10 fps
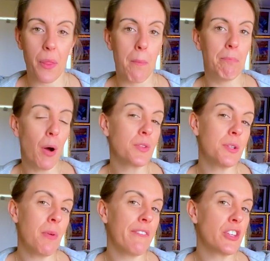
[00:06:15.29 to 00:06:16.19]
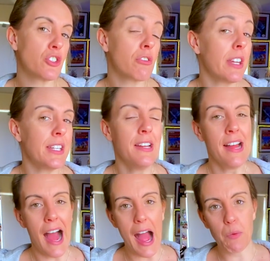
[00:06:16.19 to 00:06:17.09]
the bottom of the screen.
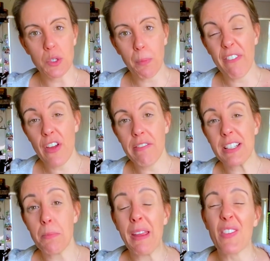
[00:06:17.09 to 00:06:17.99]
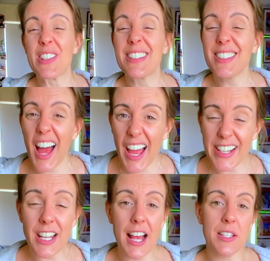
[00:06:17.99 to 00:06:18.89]
I would prefer it to be on the side,
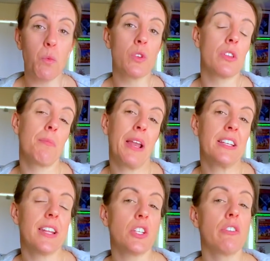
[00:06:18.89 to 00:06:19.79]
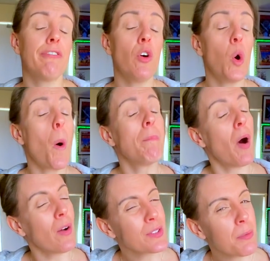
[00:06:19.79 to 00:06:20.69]
as it was on the PlayStation 4, or
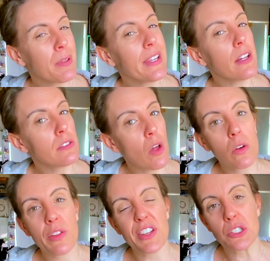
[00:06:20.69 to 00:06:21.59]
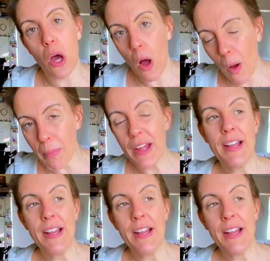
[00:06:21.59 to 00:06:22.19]
possibly along the top.